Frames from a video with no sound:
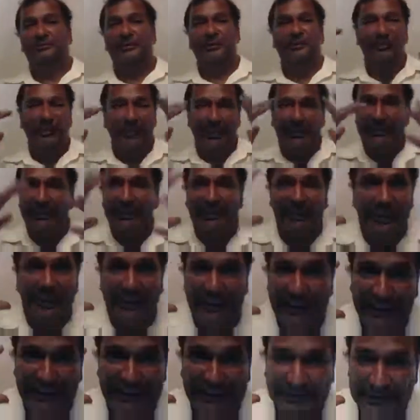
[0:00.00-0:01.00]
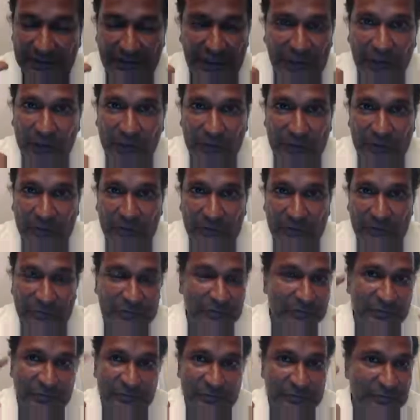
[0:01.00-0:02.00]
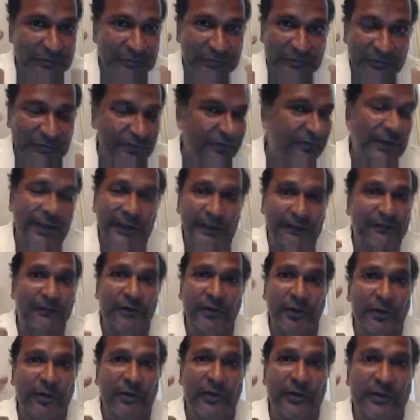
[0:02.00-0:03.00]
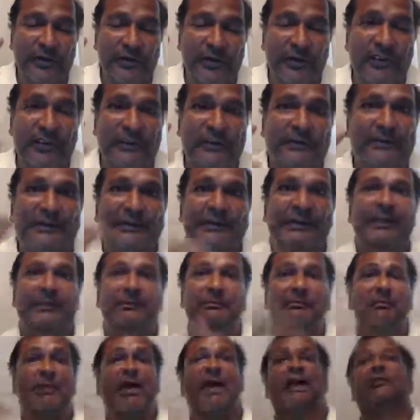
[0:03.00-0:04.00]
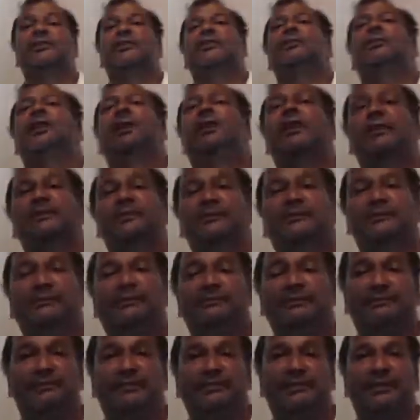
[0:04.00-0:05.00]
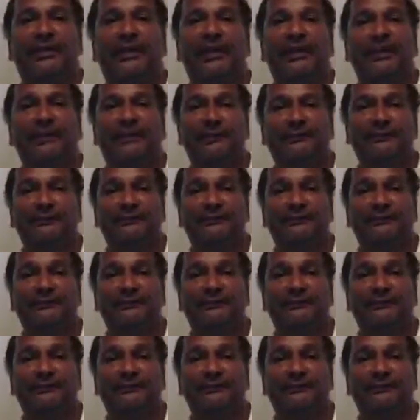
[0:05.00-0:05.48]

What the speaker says: amygdala gets all fearful and backs away, right?